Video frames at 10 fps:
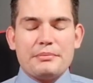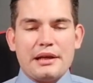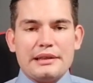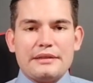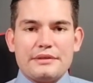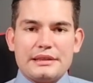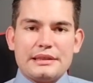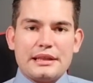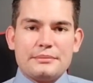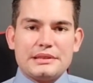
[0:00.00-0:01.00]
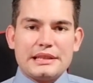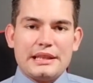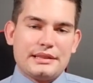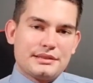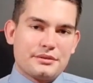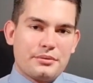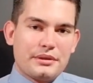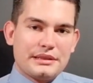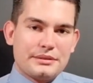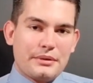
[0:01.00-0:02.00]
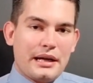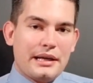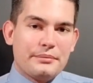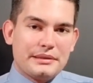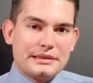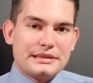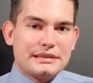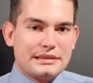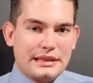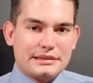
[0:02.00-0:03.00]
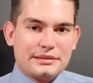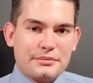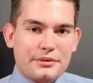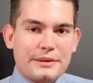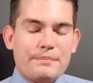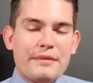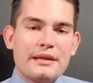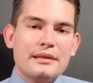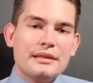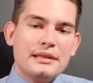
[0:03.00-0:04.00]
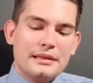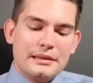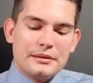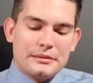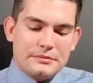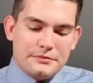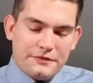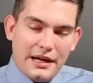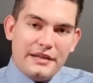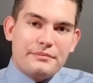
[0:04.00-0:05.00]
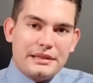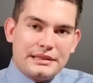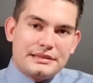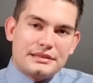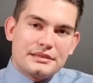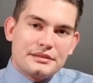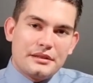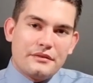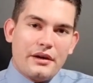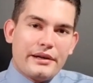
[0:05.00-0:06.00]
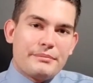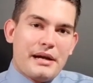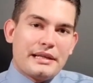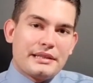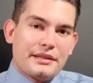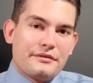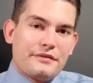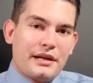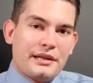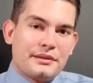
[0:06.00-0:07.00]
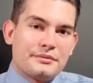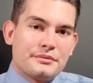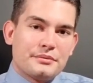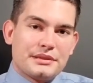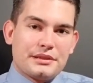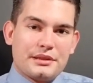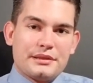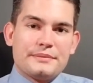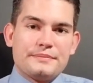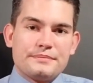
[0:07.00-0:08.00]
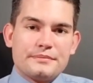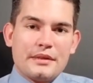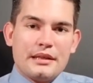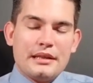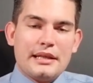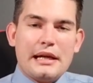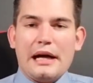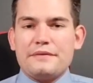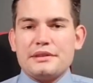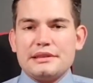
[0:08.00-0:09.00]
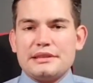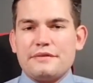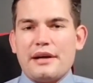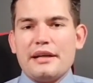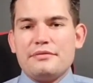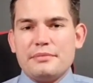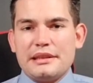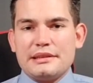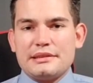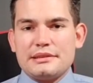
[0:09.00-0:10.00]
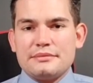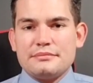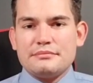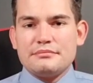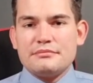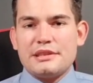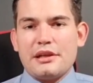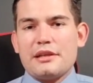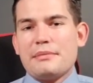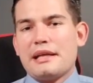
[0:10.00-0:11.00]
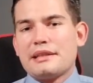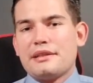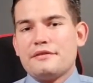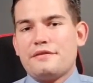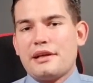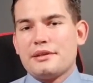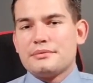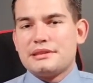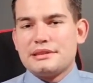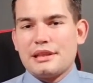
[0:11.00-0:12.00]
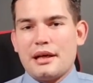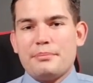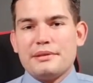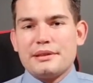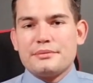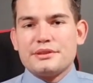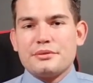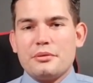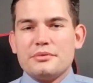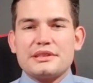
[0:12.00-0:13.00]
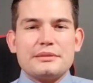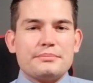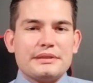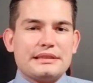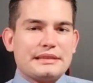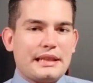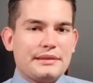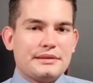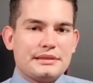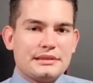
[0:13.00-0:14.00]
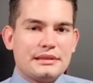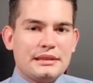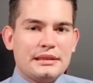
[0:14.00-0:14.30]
in mind, everything that I'm saying is according to eyewitness testimony. 5 minutes of automatic gunfire was heard. After these 5 minutes, the automatic gunfire would stop and there was almost complete silence.